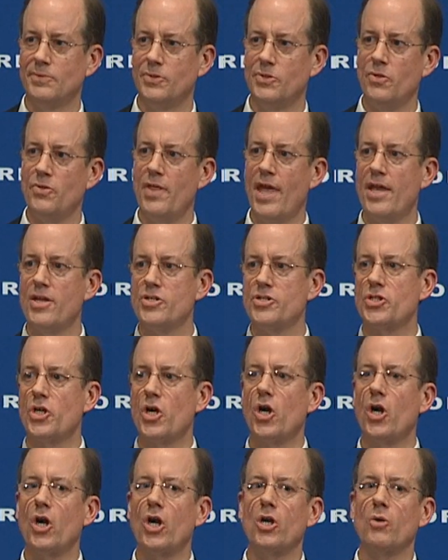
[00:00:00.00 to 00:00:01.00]
to then
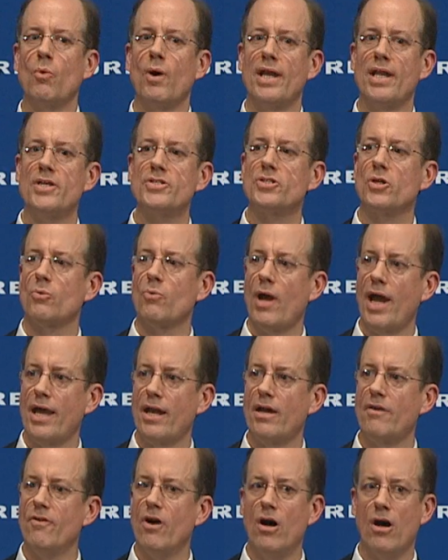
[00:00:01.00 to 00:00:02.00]
turn what is a right
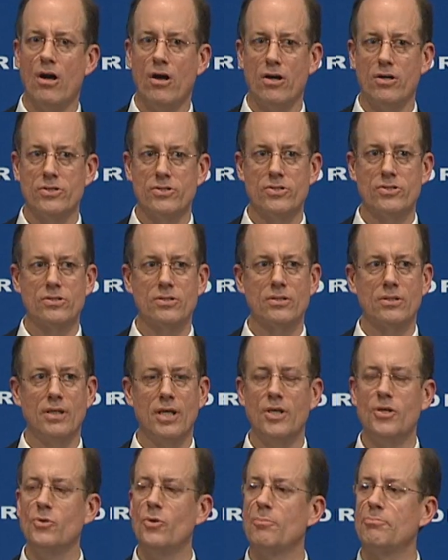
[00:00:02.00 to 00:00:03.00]
of ours
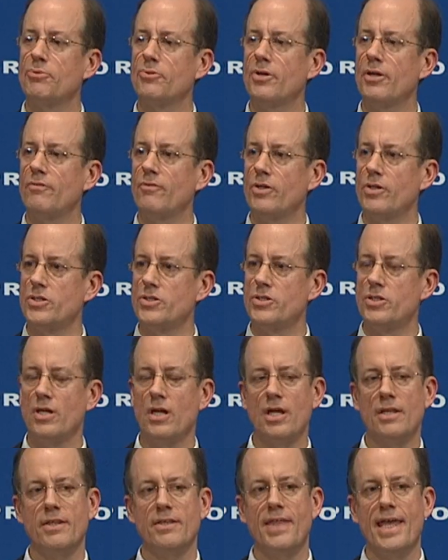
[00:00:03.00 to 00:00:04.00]
into a privilege
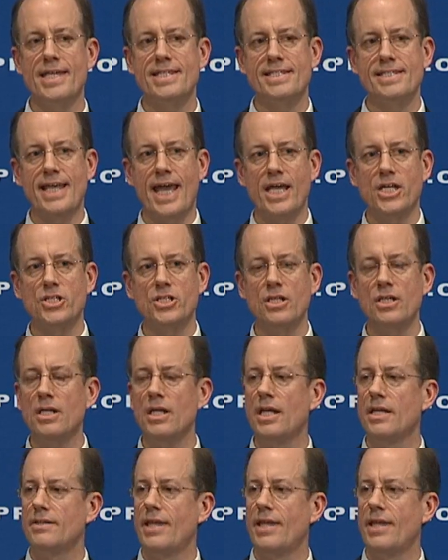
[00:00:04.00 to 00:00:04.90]
that they sanction,